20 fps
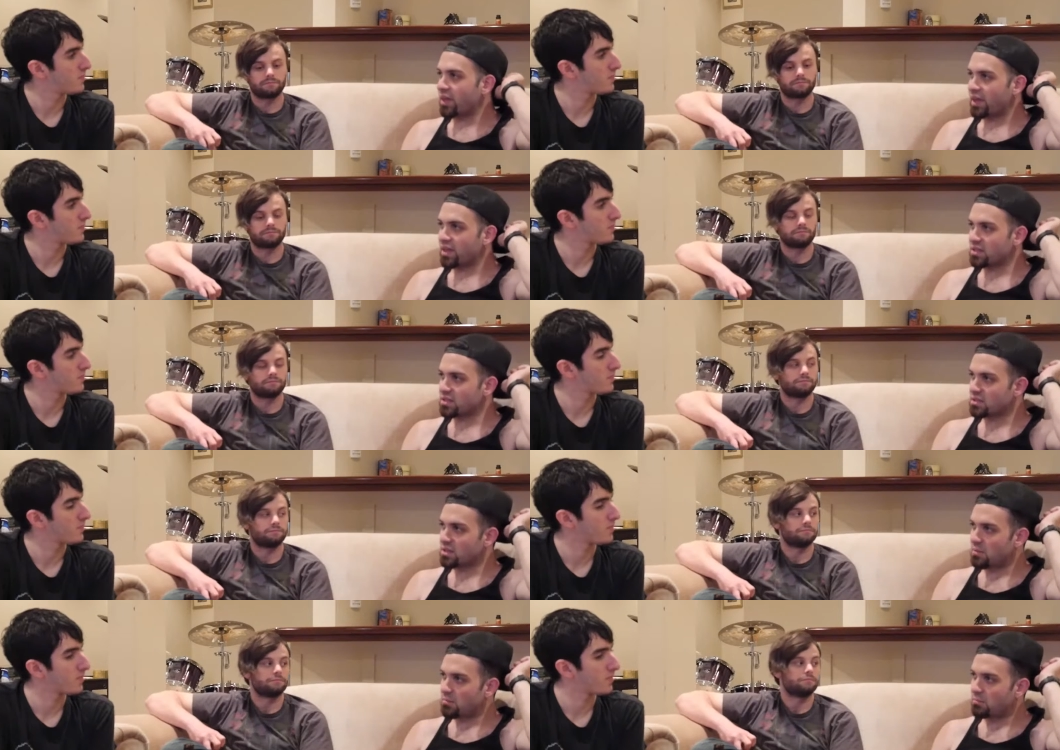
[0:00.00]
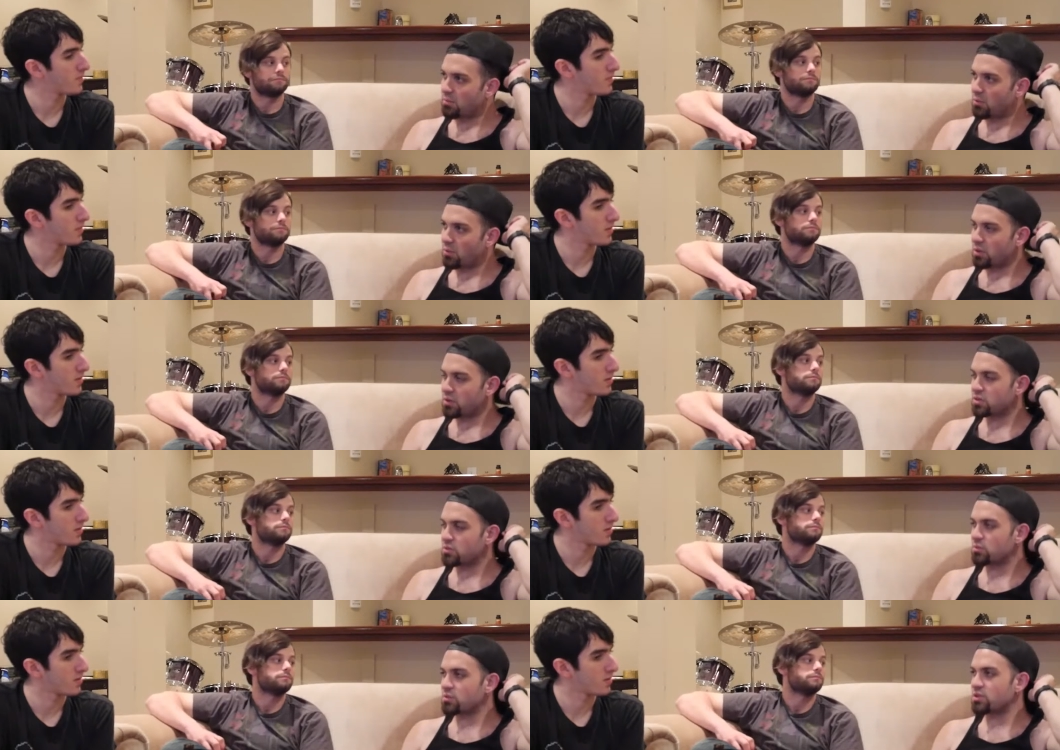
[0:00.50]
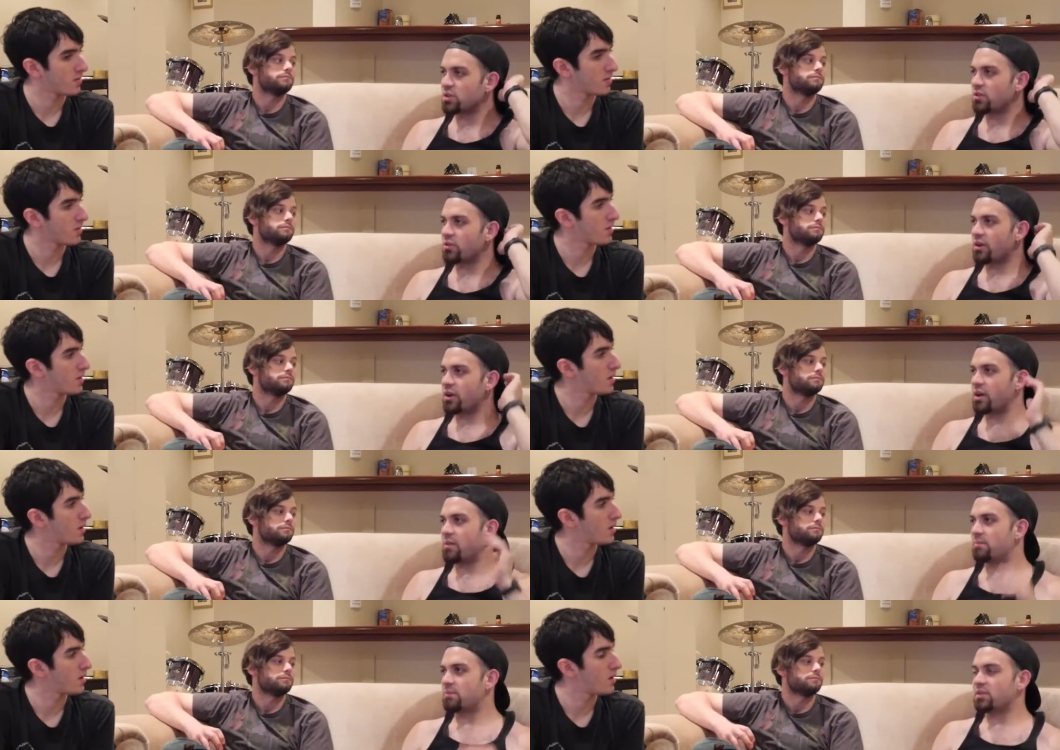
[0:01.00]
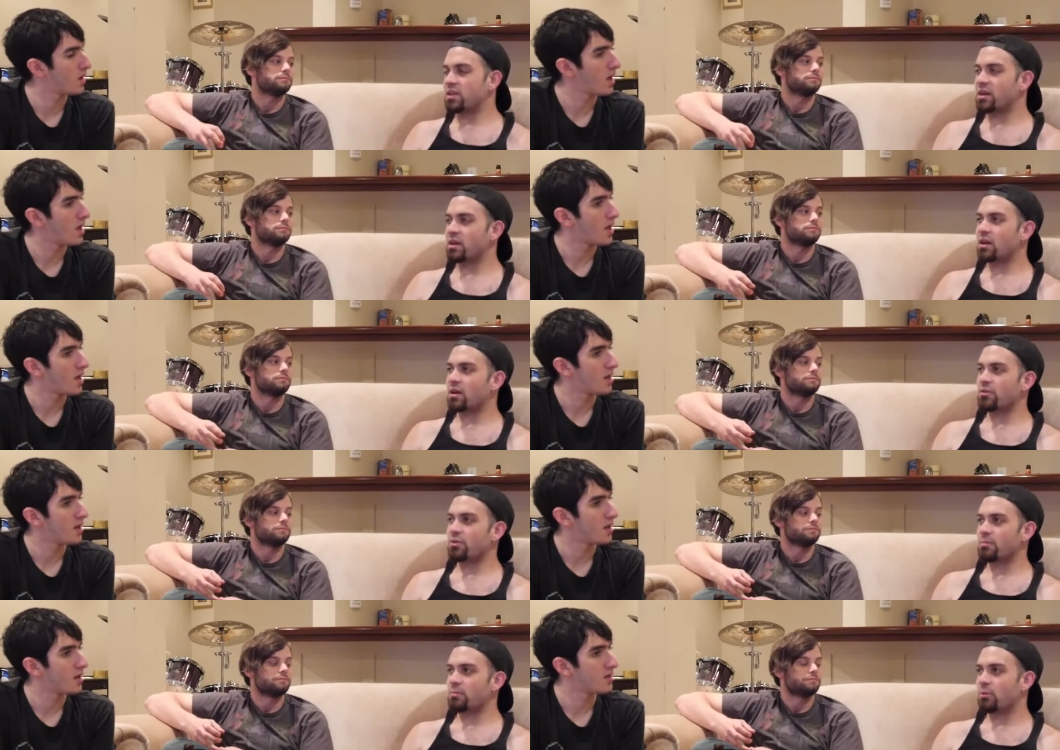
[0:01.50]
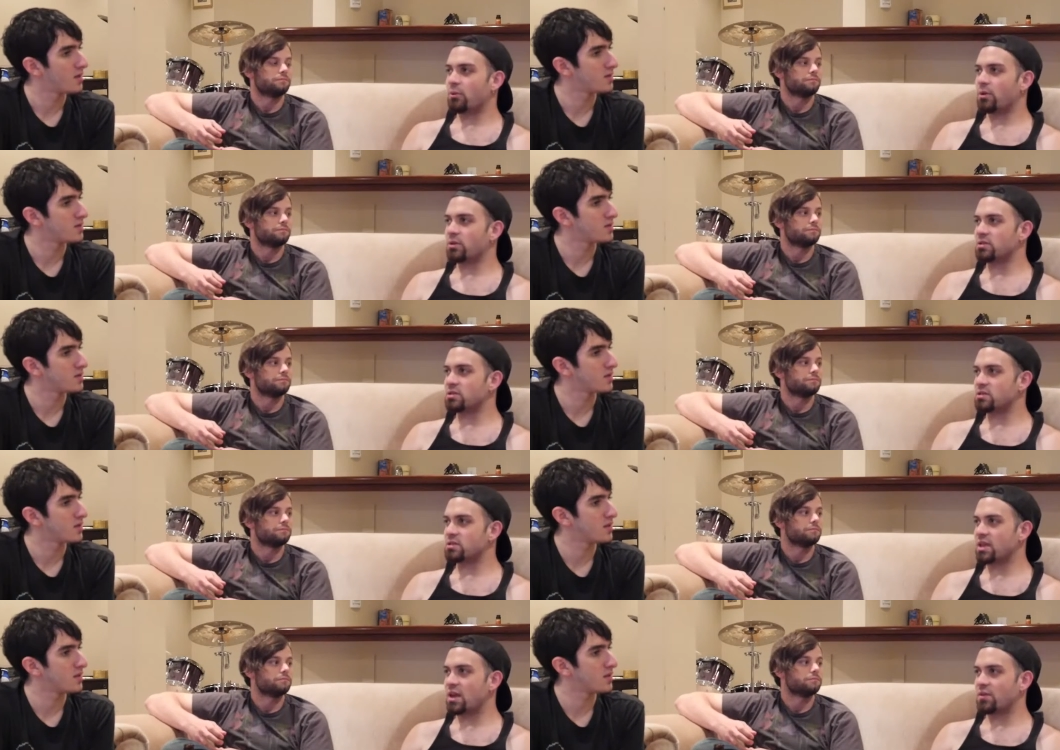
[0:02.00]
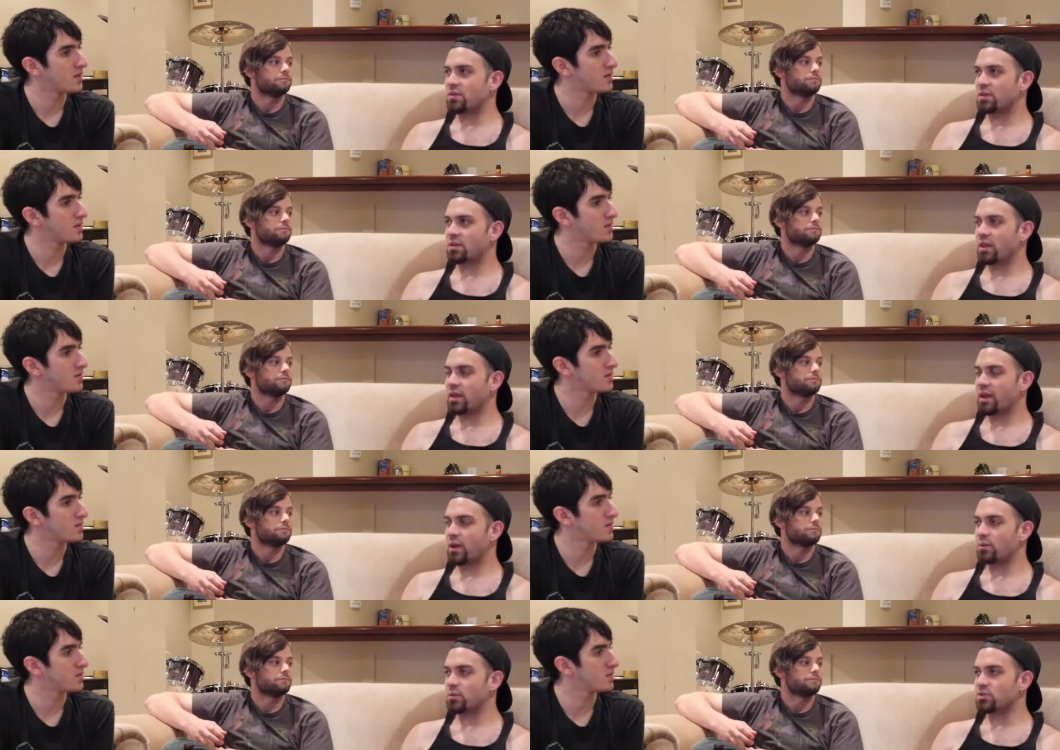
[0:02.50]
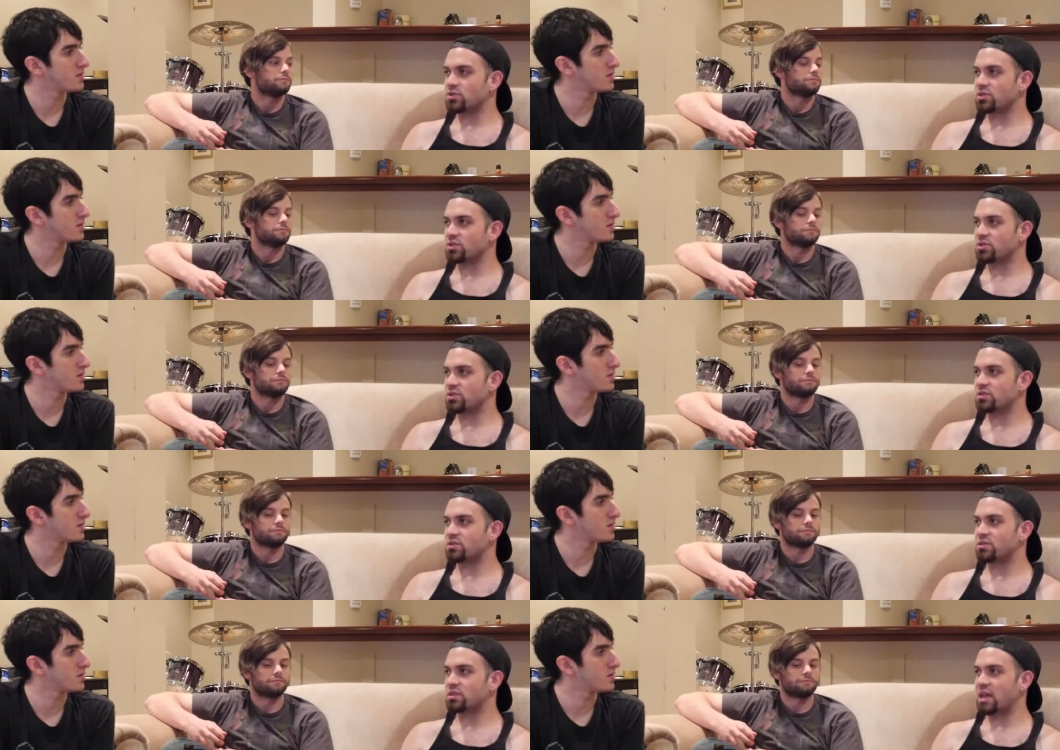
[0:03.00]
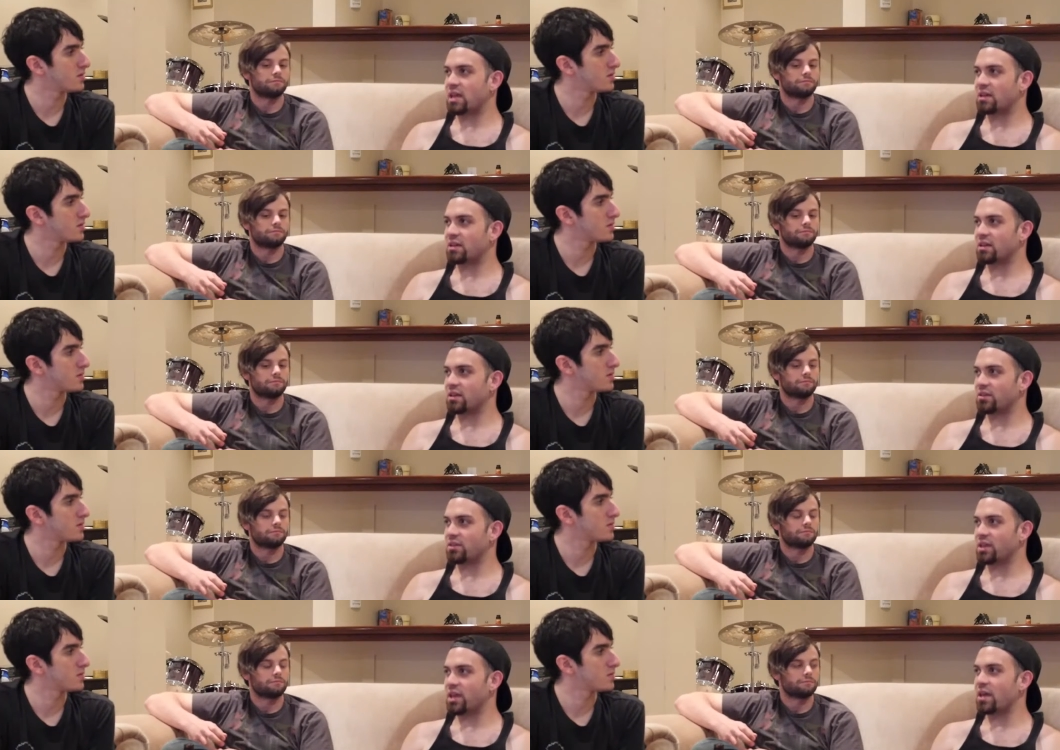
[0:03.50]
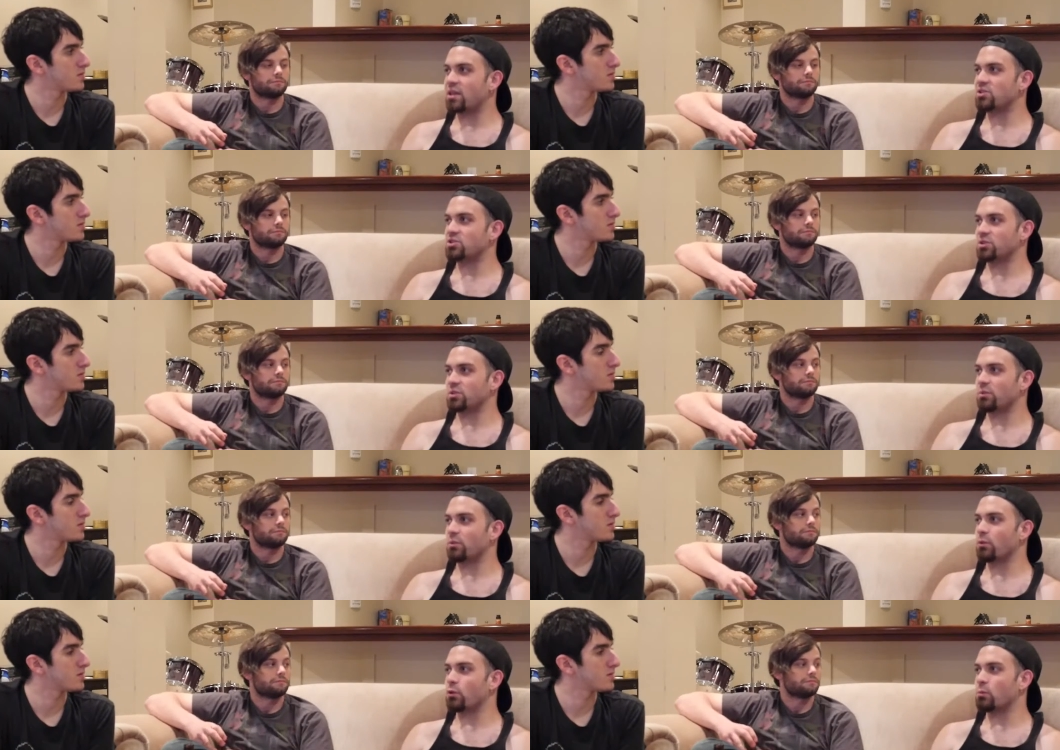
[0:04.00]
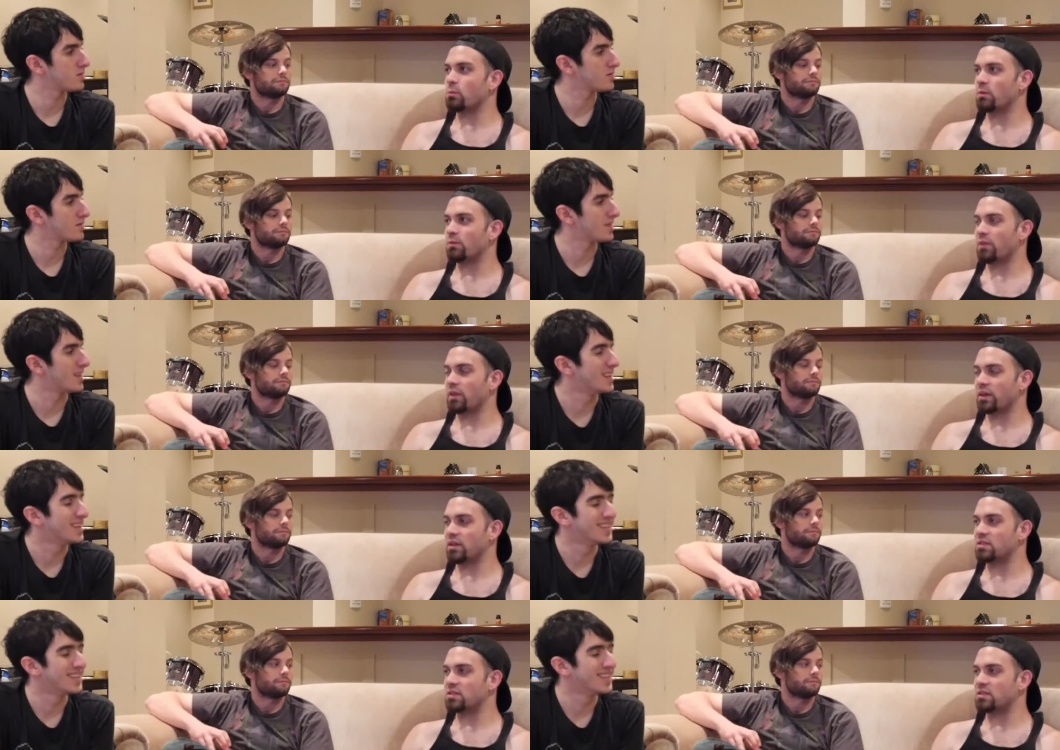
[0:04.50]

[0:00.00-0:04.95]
Speaker 1: at some points was alright, but then at other points sounded like I was just standing in the engine room of, like, a